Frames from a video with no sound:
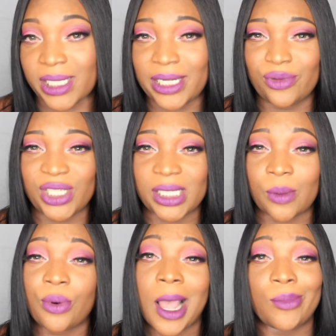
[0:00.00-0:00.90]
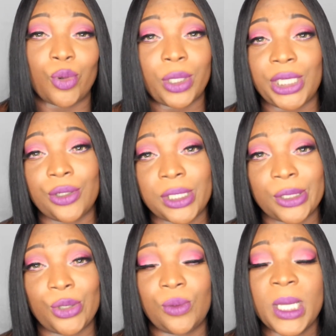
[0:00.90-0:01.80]
and it was just a problem with
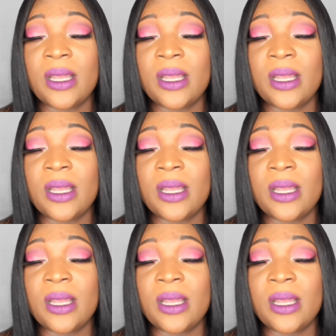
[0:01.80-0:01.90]
YouTube.